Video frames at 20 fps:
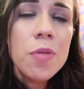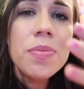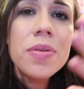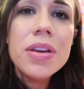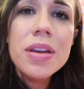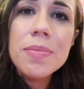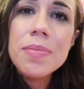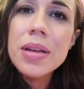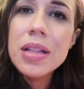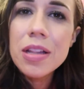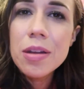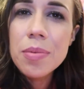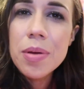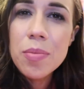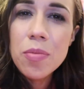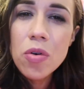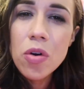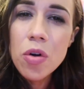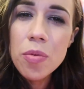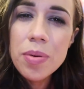hope you can be a little
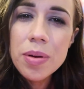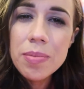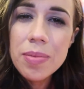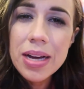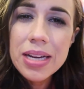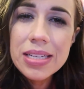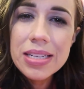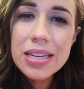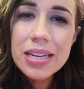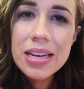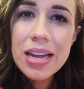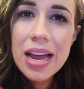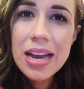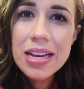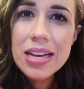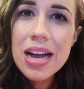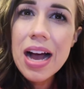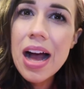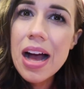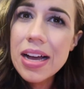bit more open-minded
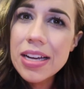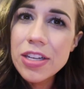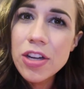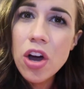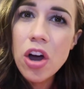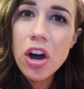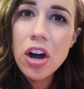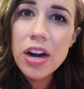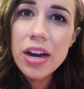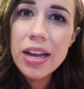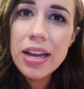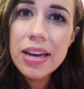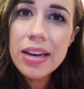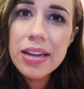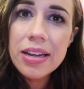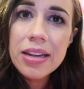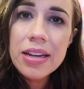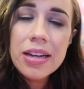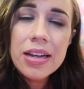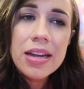and kind-hearted,
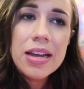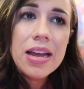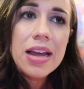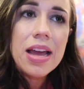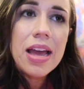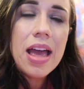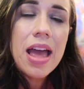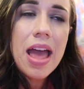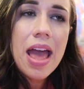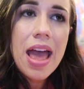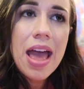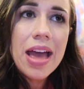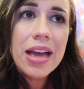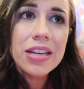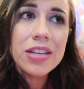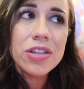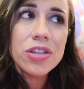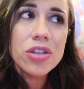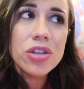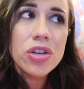
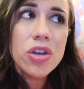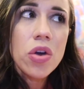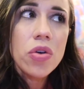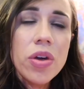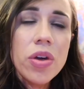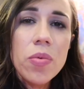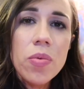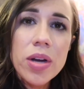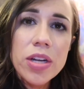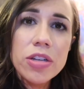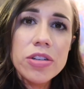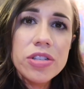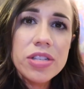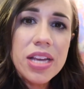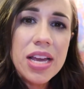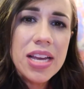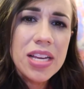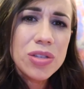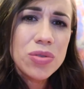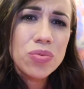and that what you're
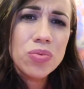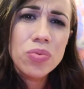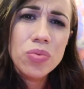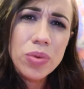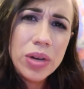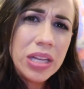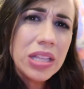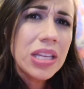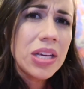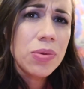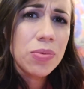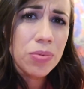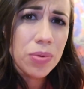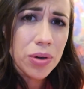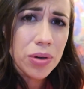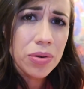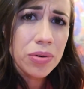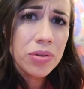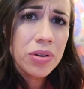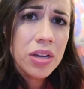saying is really
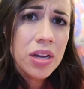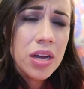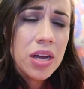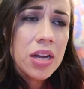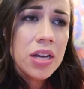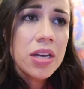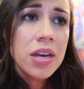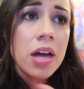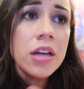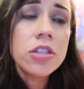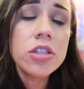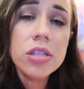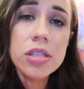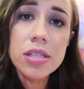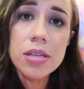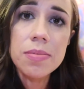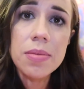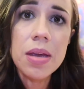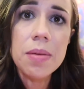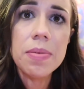rude, not
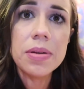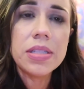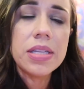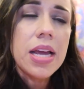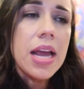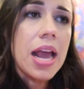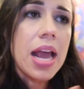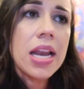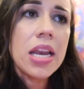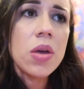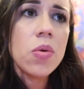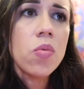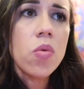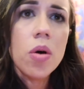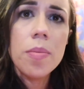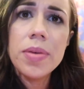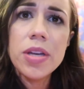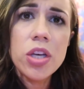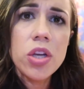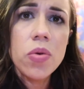just to me, but to any
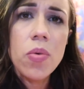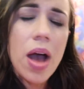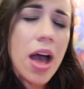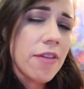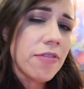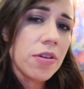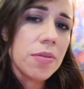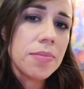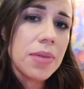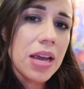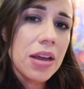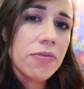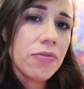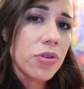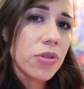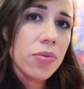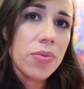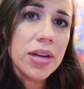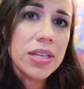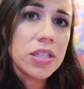woman you ever meet
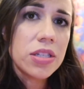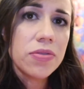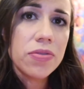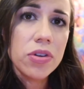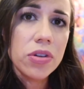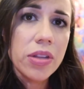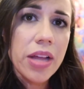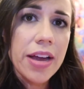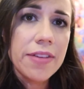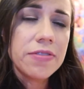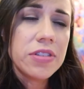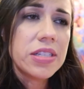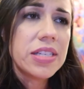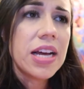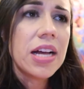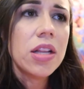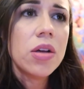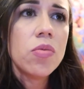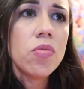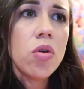for the rest of your life. To
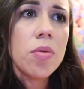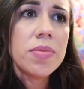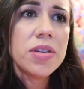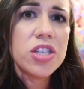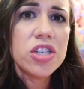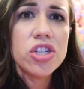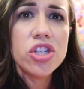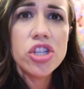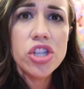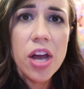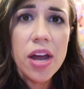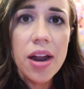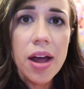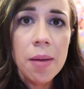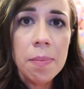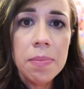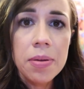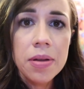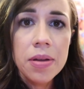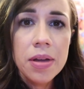tell a woman to shut
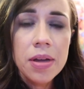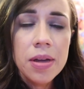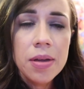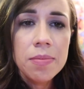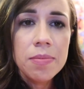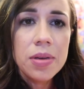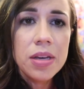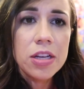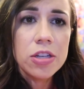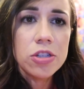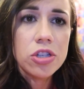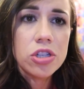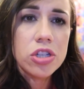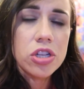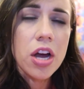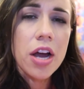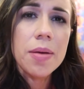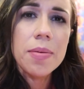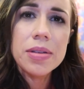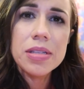up because she's
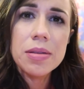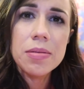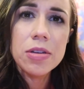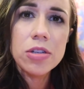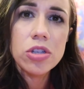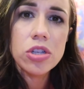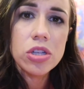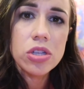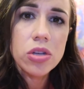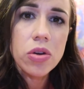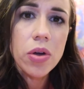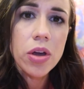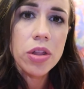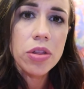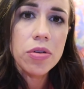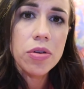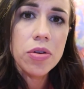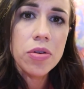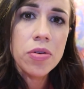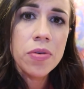talking about something she's going
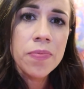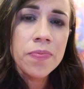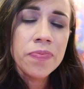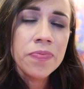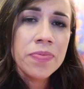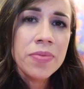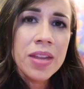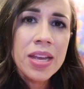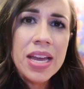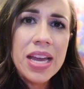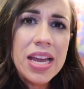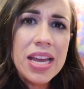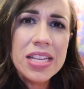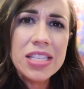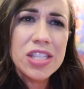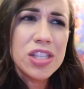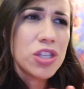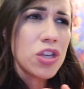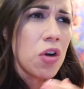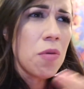through
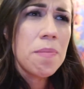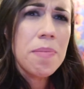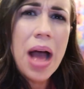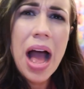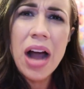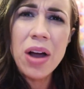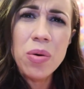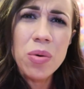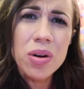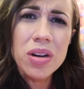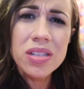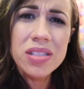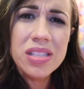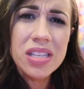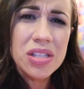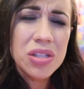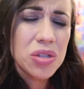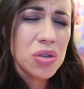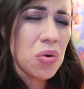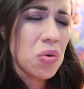is so backwards,
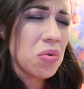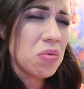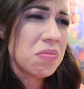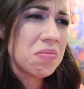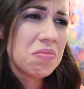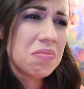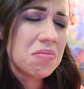and so